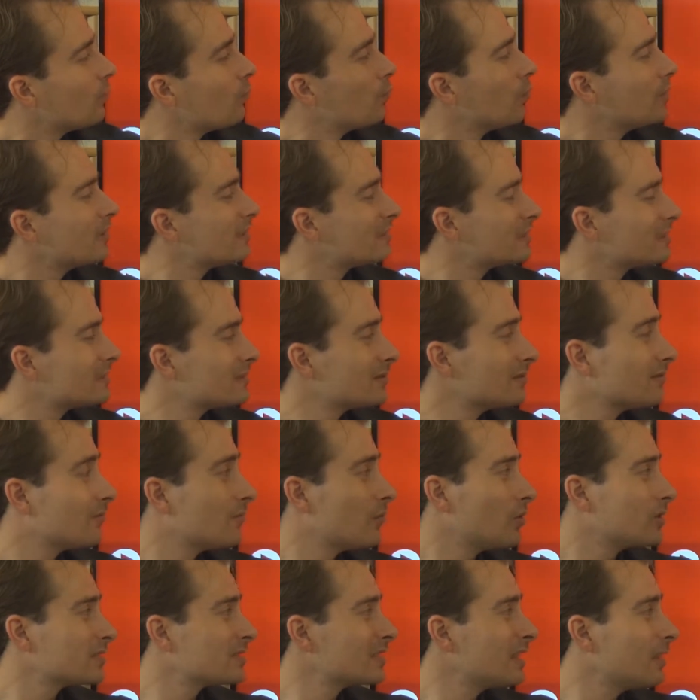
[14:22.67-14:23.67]
with,
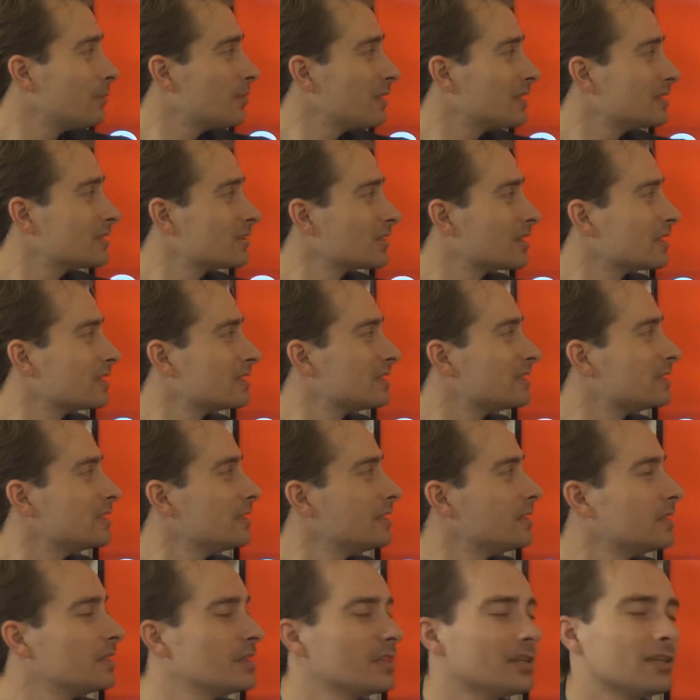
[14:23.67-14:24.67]
for example, as you can
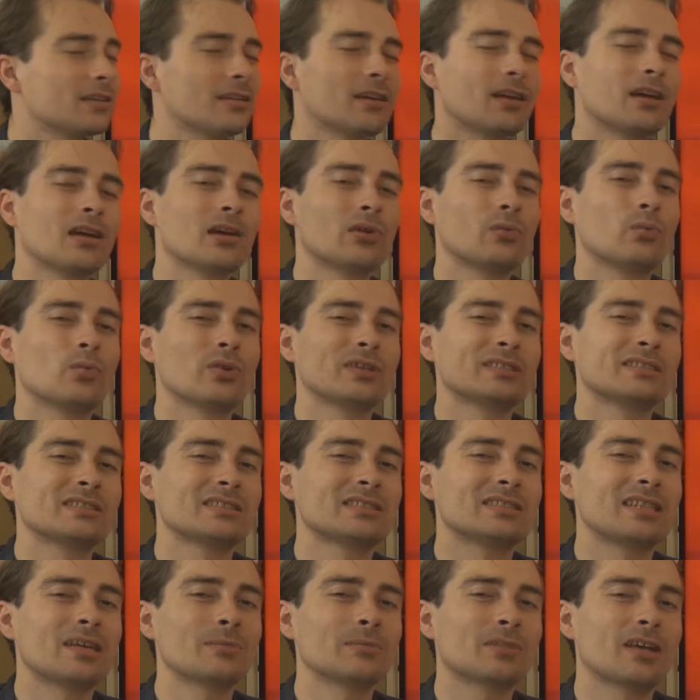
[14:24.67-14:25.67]
see here, with
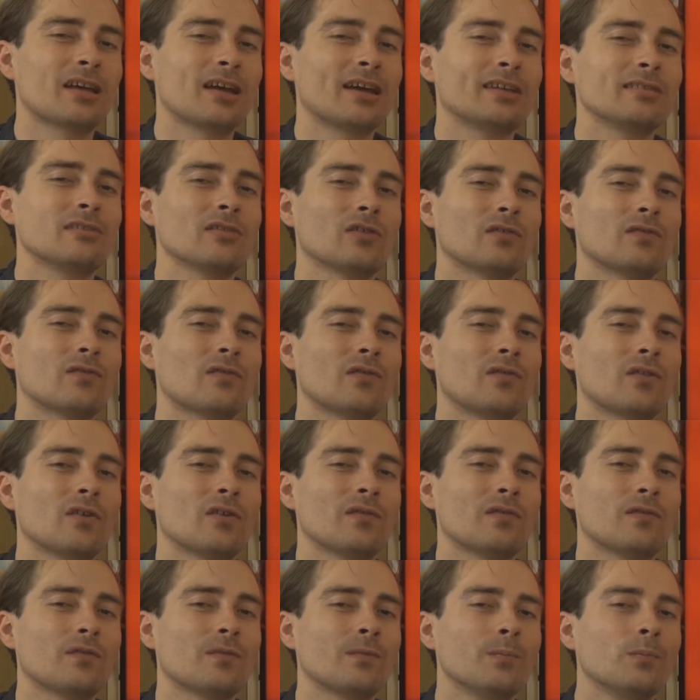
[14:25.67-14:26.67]
some kind
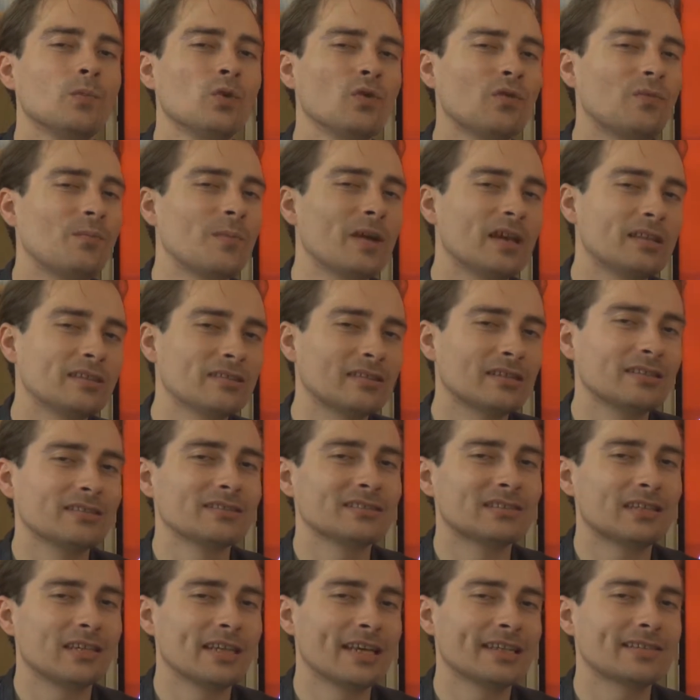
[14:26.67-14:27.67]
of movement in
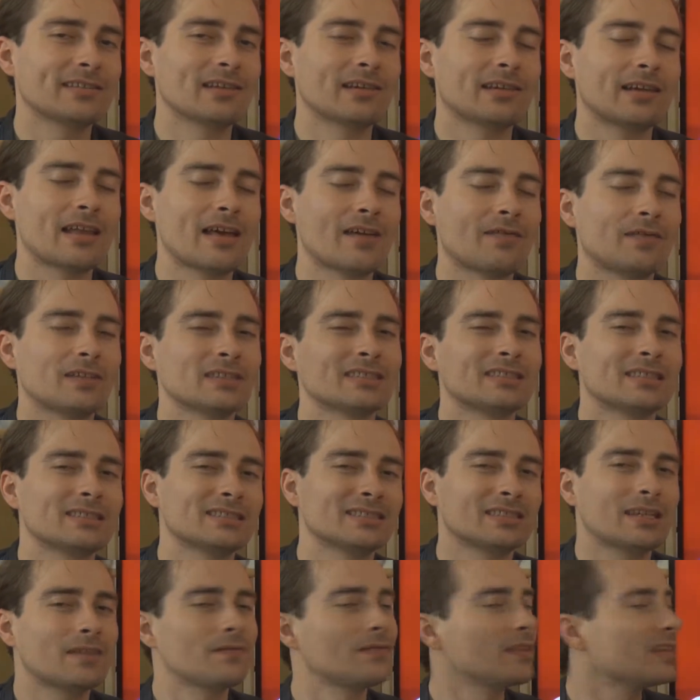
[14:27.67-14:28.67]
the later levels
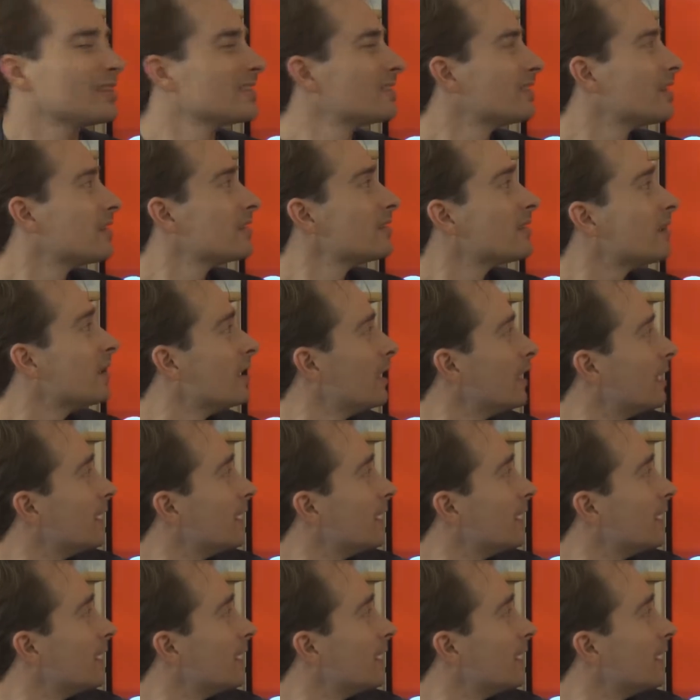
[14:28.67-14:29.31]
and stuff like that.